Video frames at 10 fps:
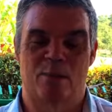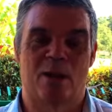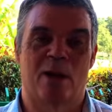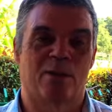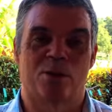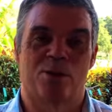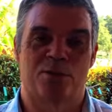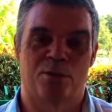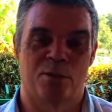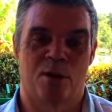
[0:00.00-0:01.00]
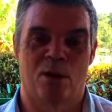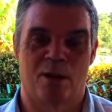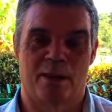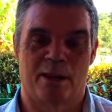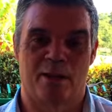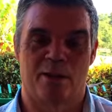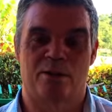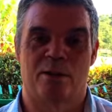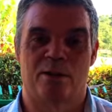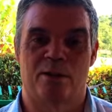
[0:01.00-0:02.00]
But I'll go through all of that
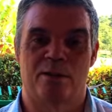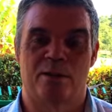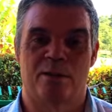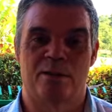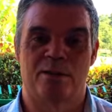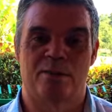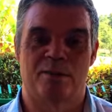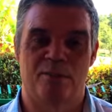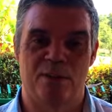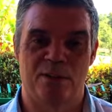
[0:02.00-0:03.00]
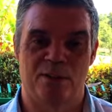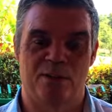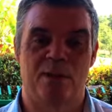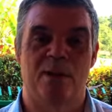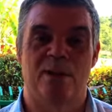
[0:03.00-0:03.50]
lot on a different video.